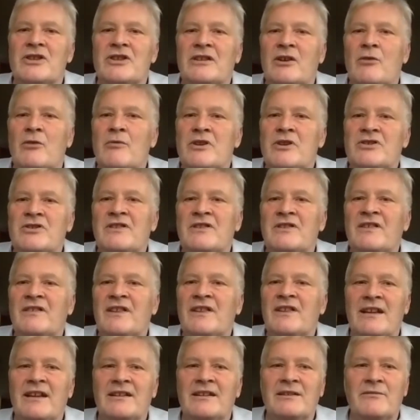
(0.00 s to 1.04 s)
the question
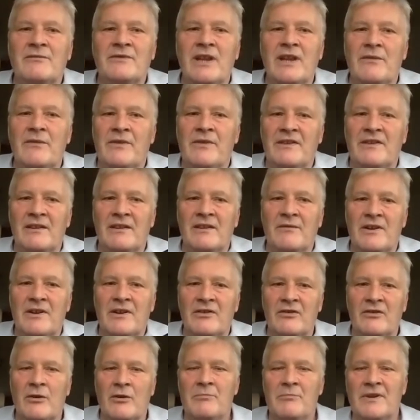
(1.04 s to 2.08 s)
selective deficits
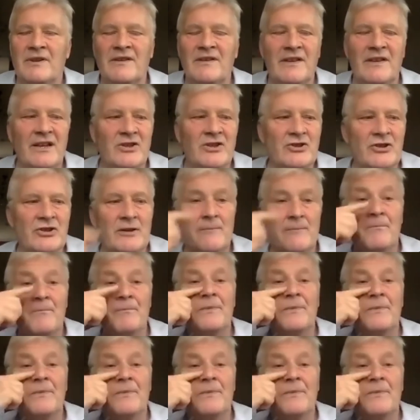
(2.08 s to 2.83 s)
versus compensation.